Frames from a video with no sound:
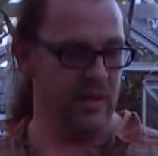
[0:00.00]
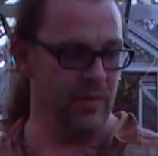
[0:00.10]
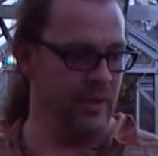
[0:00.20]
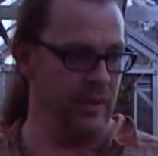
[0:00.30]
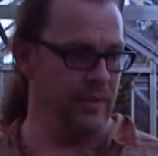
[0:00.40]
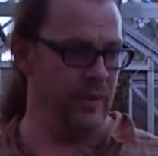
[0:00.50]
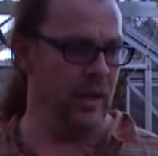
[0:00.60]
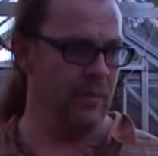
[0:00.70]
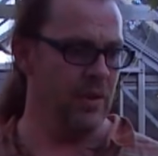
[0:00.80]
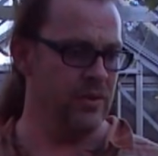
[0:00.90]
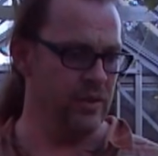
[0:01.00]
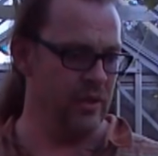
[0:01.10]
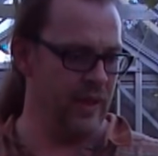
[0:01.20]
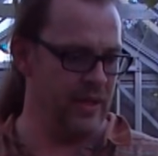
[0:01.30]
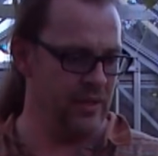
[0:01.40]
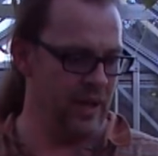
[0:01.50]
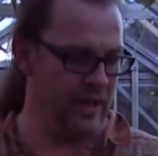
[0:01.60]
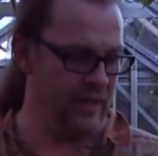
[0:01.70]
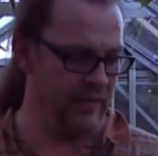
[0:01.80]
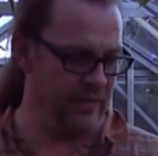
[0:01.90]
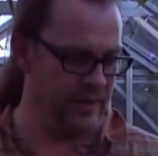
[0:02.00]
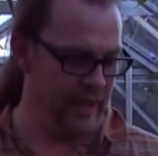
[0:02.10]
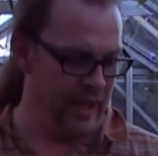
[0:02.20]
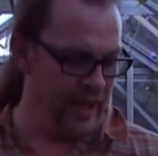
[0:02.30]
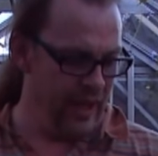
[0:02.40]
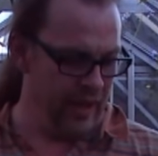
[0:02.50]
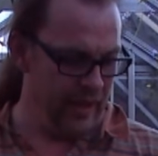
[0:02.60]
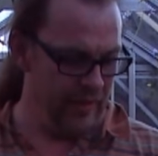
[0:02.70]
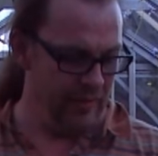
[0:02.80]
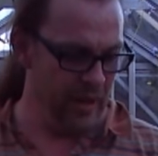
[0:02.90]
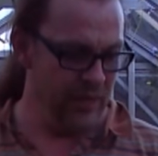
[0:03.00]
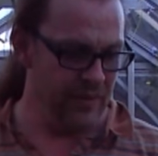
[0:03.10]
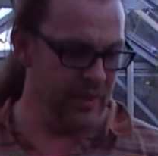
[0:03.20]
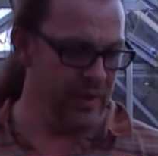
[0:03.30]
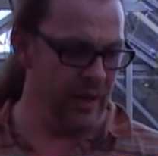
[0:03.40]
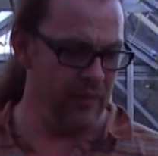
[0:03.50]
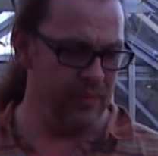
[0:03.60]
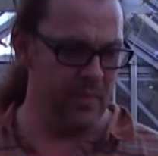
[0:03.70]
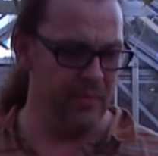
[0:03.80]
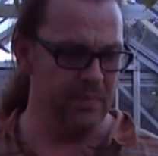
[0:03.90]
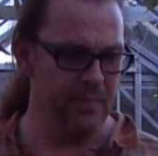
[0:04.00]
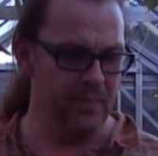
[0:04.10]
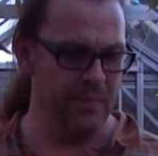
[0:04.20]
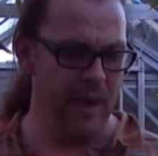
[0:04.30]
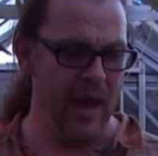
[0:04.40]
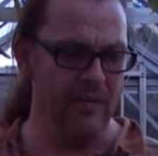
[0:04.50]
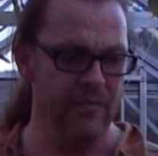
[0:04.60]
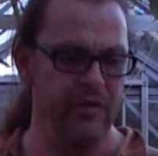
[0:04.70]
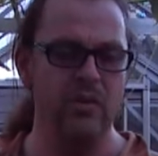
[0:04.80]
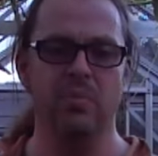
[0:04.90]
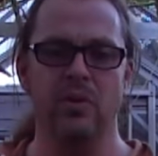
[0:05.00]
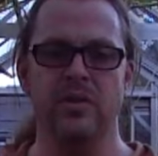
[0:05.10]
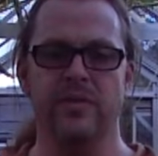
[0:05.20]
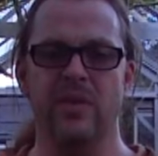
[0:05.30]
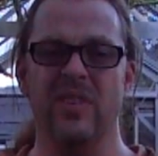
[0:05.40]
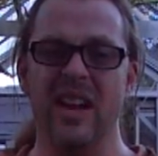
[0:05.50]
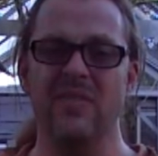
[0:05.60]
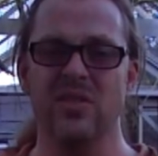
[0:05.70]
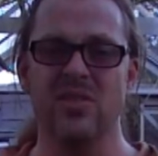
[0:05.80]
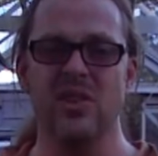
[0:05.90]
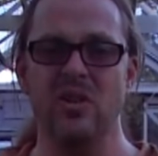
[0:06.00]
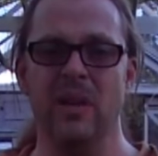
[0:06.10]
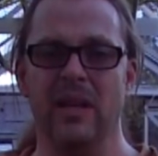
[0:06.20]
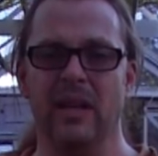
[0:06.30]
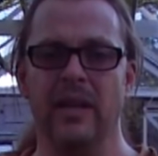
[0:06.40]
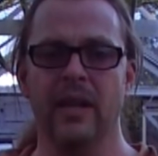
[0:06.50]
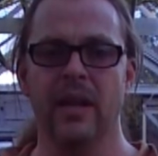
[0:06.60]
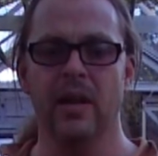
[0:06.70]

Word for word: So, you, you know, most certainly that's not any different. Um, and, you know, from a bearing fruit point of view, they haven't done too badly.